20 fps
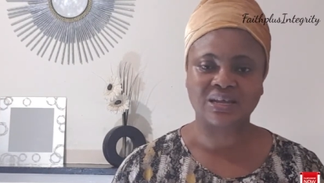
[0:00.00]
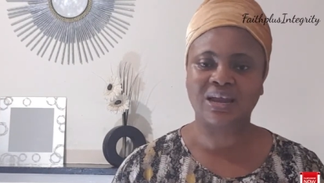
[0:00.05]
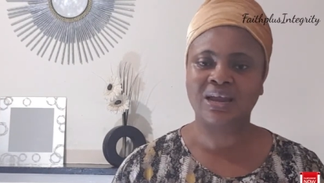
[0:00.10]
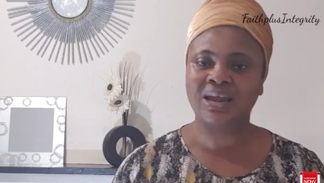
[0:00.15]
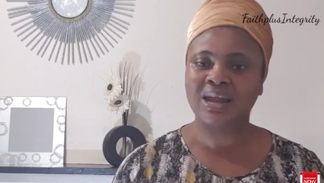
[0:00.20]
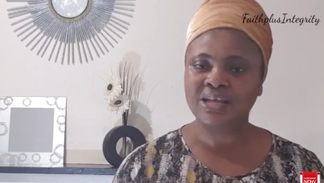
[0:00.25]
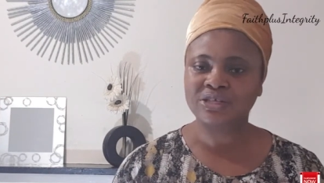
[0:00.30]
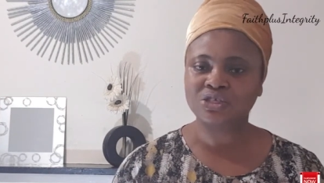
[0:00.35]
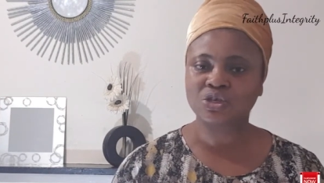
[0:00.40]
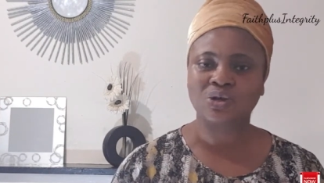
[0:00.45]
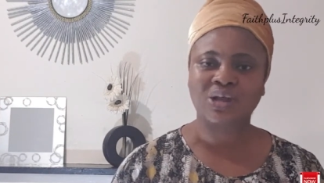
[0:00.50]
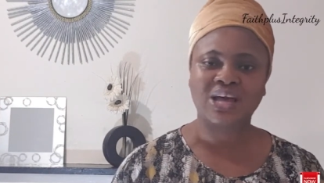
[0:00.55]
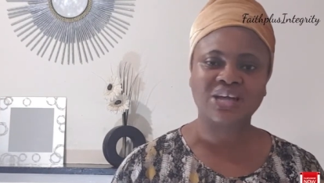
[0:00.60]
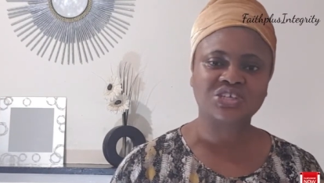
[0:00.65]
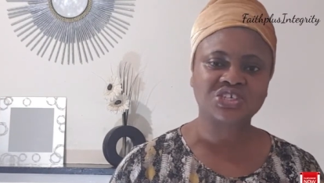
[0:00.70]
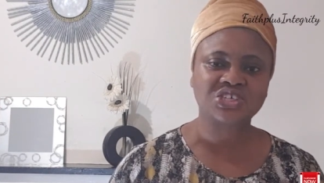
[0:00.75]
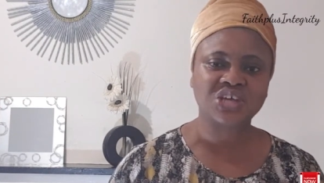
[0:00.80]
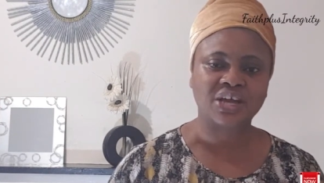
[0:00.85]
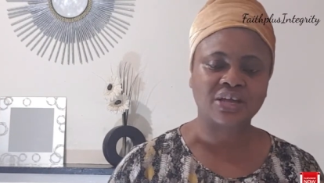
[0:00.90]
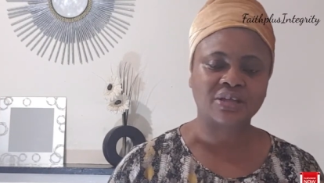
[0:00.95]
Let your
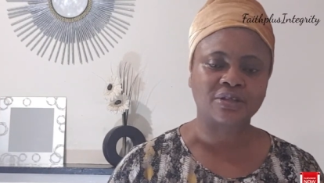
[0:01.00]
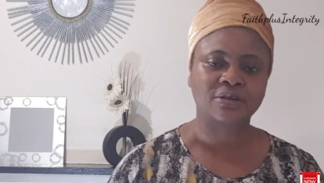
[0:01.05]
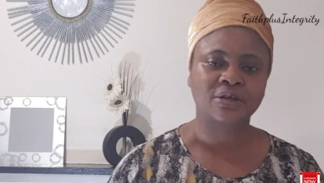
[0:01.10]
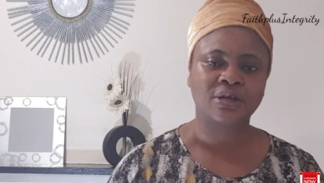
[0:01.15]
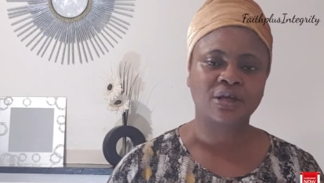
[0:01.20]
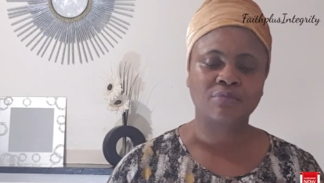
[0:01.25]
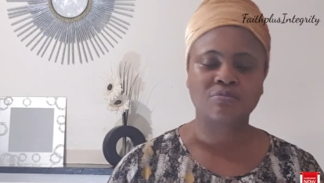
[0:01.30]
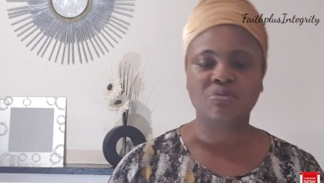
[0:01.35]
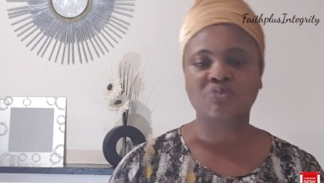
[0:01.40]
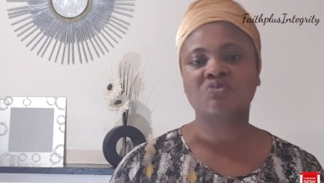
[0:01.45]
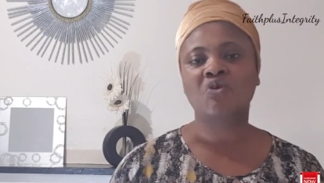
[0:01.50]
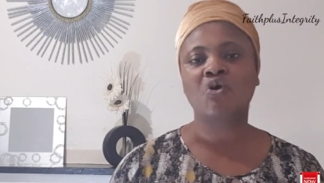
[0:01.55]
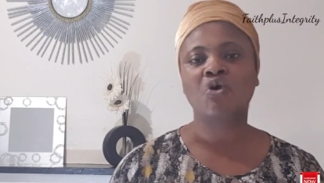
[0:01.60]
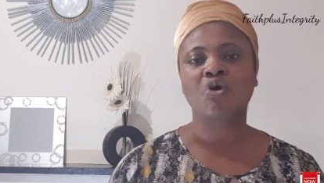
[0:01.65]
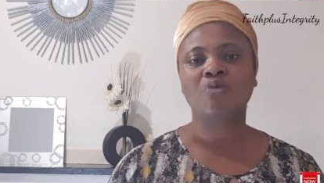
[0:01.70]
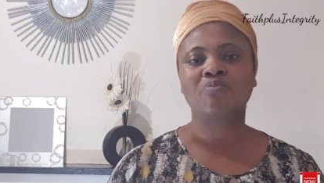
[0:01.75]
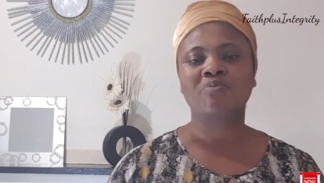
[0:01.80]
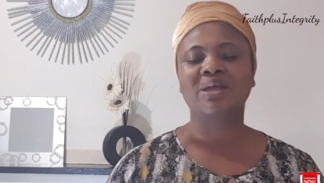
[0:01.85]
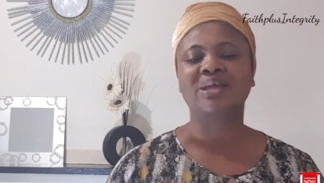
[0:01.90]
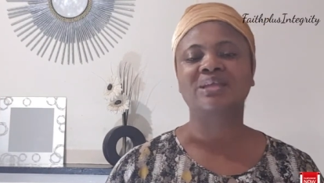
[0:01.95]
light shine before
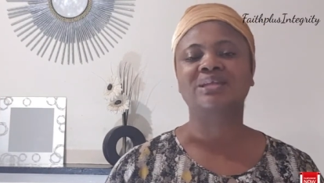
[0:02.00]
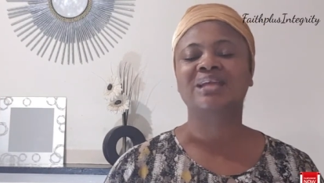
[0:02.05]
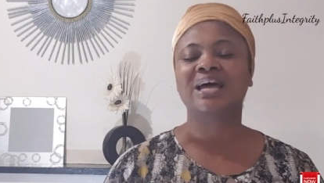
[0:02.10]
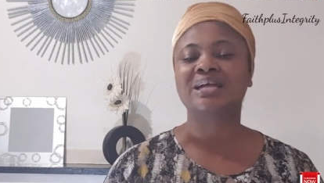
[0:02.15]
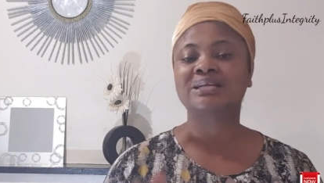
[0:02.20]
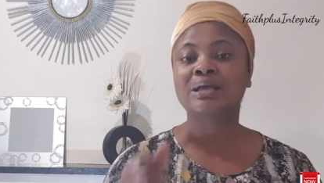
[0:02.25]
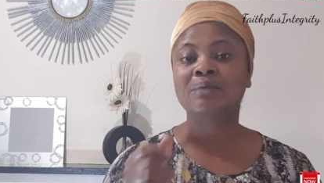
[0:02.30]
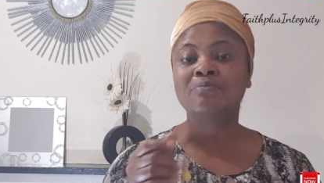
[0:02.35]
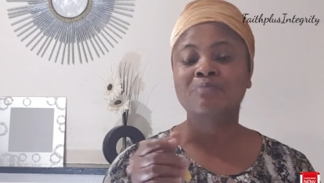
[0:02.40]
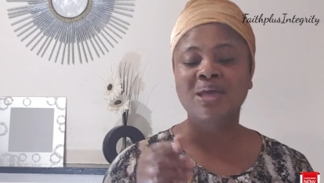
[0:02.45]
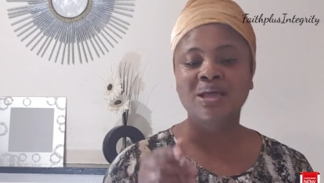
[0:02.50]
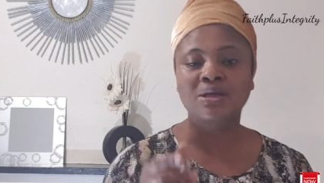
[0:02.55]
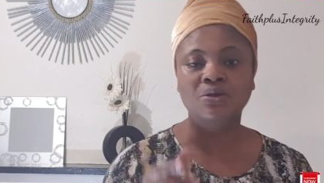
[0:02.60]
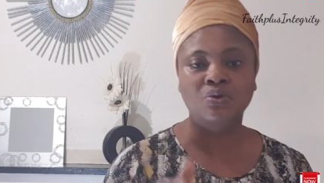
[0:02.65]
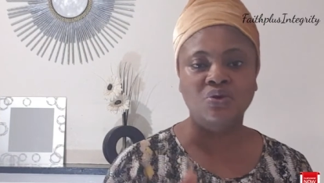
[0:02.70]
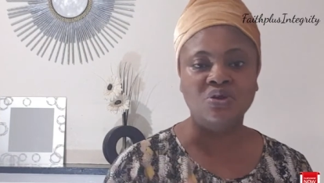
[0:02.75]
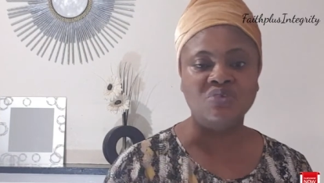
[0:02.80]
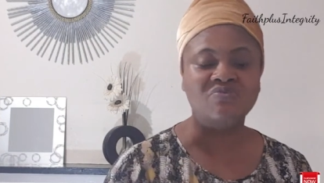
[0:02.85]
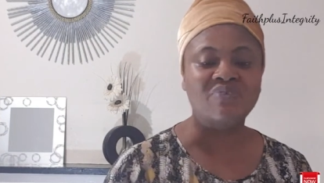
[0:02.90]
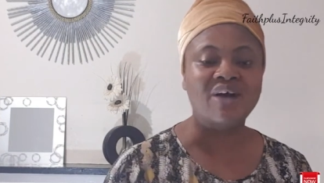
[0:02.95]
all men, that they may
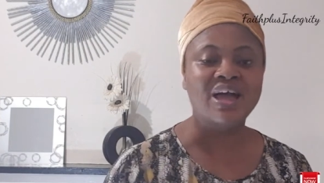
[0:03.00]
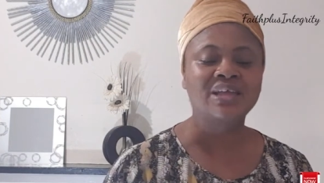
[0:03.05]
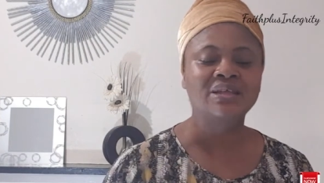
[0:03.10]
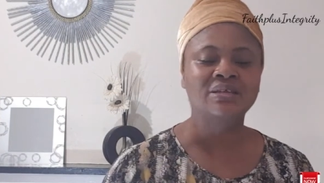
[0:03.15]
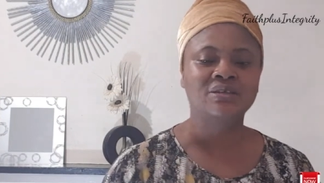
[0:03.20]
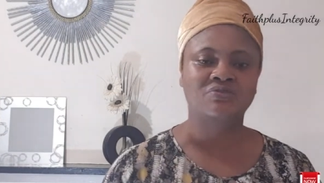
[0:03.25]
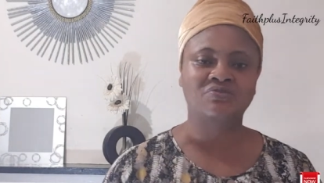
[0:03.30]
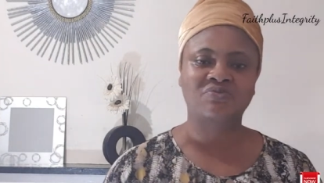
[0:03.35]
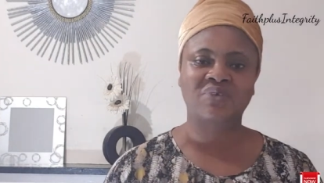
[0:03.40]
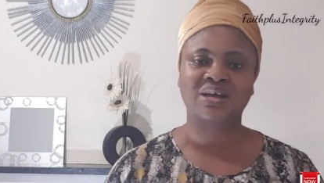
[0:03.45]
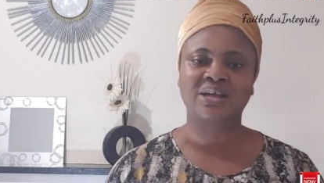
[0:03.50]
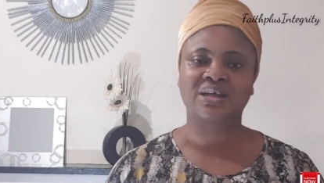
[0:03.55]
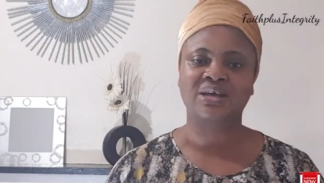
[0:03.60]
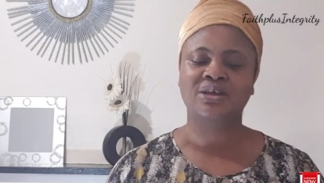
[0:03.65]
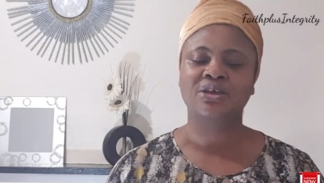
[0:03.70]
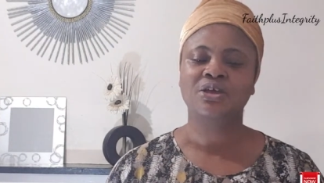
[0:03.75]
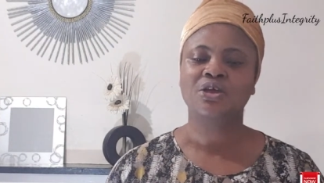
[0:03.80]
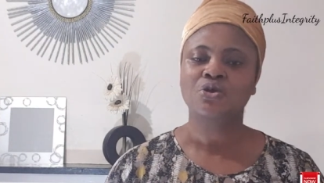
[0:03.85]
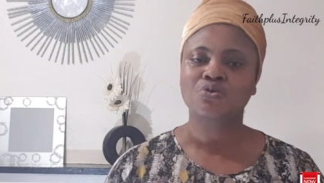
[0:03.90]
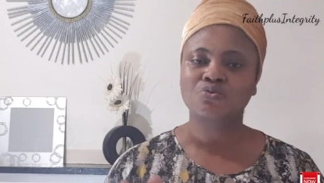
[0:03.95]
glorify your Father,
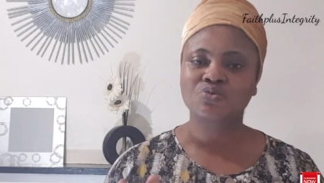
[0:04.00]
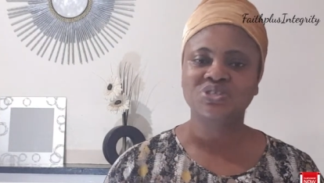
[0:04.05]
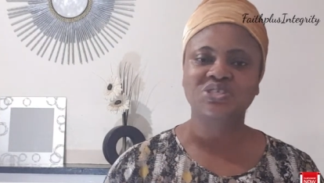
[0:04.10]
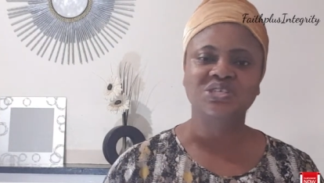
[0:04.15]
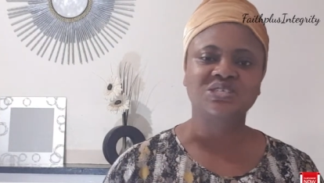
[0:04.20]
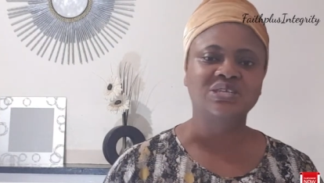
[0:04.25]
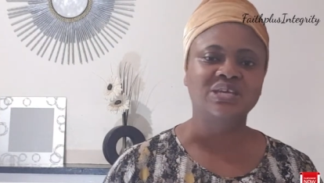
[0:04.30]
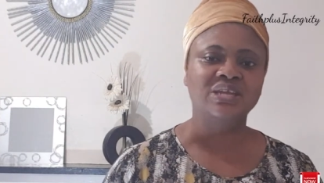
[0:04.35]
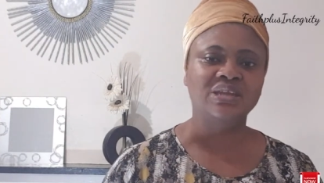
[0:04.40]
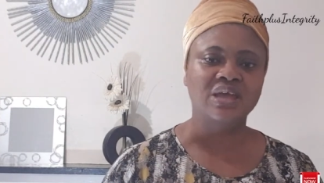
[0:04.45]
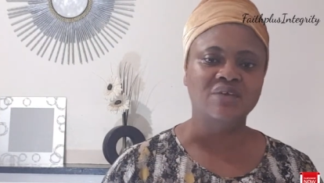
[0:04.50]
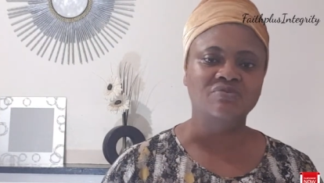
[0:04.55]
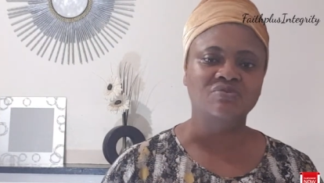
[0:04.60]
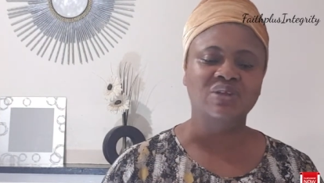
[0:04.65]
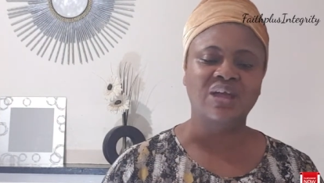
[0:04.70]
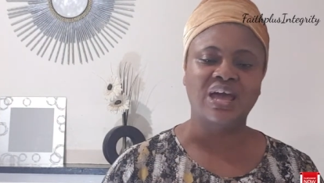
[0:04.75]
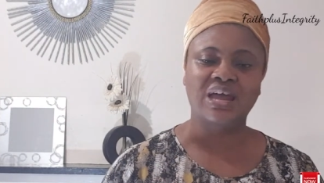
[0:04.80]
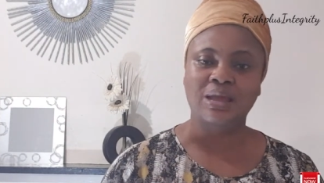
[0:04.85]
which is in heaven.